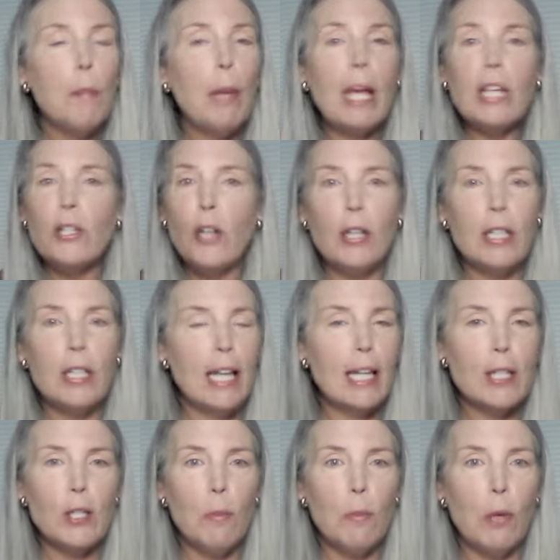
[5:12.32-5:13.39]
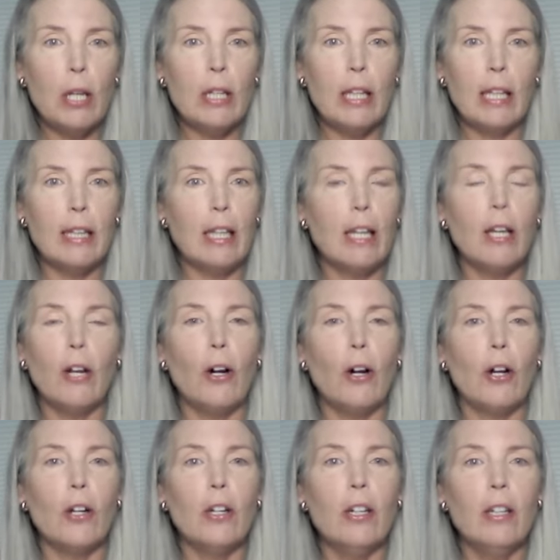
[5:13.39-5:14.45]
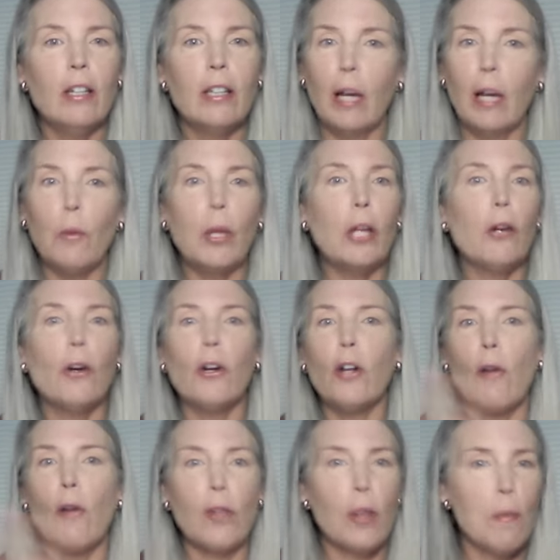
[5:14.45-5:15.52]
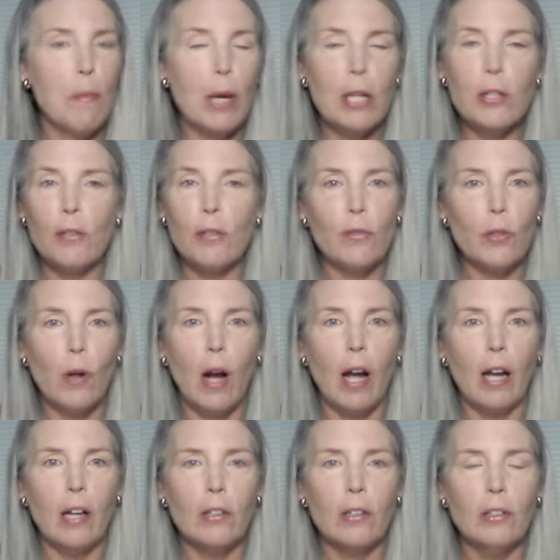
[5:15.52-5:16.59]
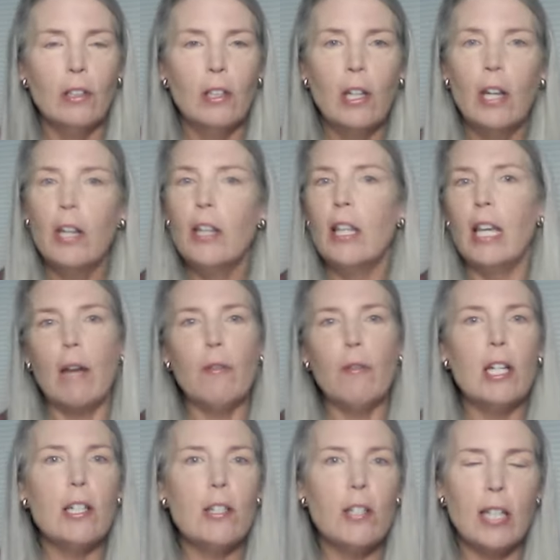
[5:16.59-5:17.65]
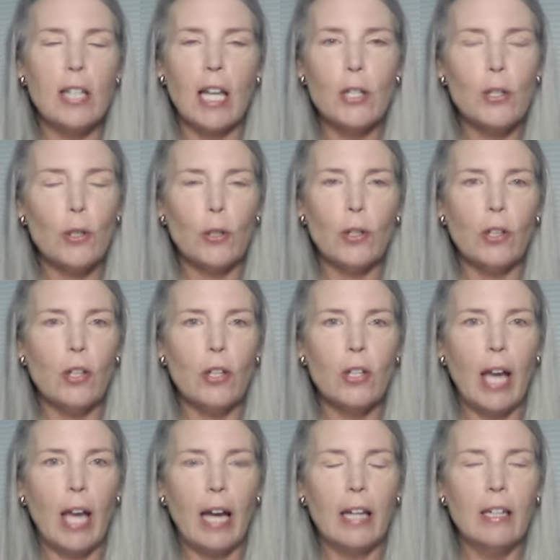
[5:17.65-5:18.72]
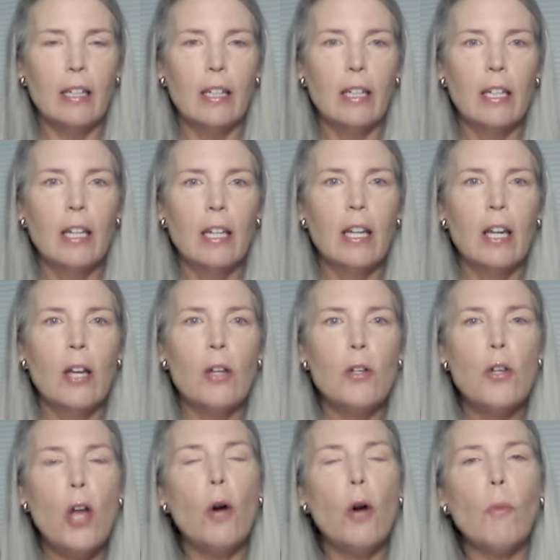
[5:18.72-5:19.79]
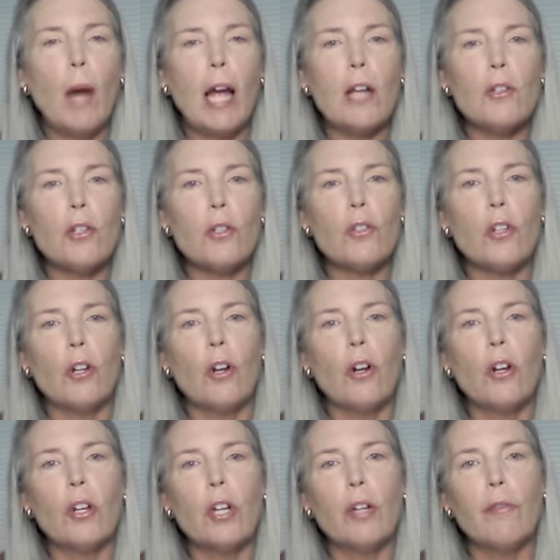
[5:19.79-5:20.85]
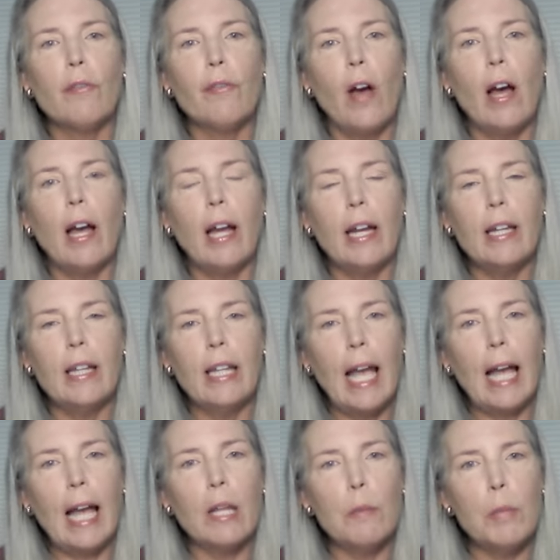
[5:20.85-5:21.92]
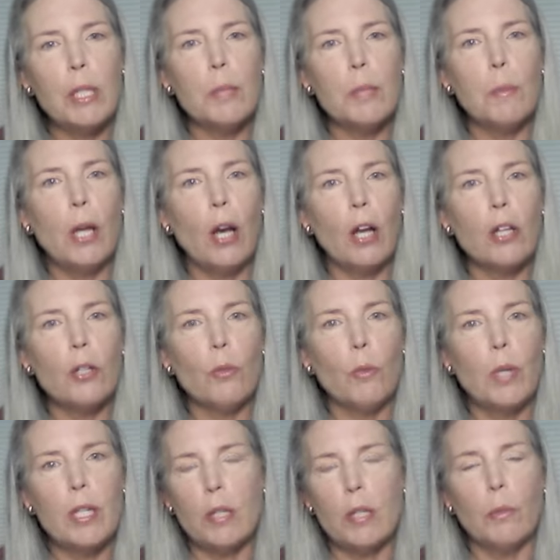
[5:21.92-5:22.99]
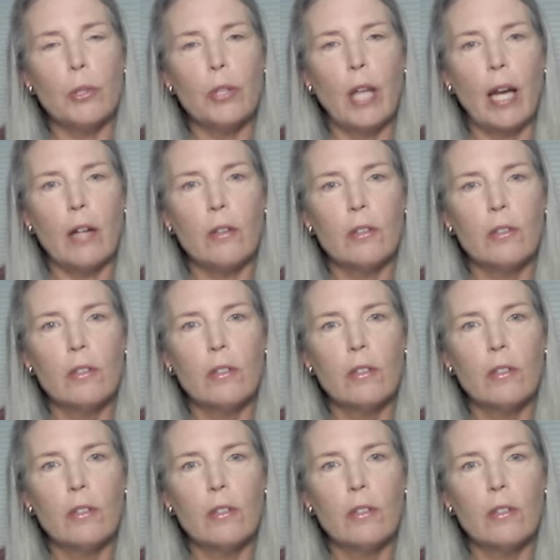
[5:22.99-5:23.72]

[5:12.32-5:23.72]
based on the testimony that they heard, that we heard over the months of trial, the evidence that they took a look at, no rational juror could find the elements beyond a reasonable doubt